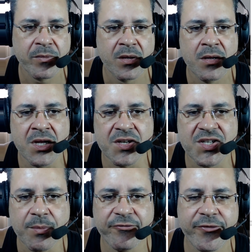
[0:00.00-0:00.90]
Some
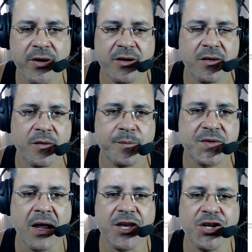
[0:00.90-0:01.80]
verbs are
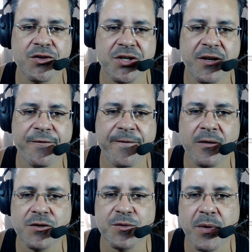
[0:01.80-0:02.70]
usually followed
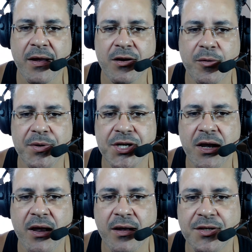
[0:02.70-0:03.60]
by an
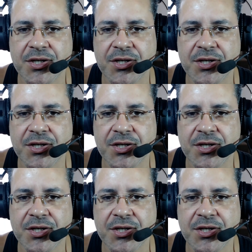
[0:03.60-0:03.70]
object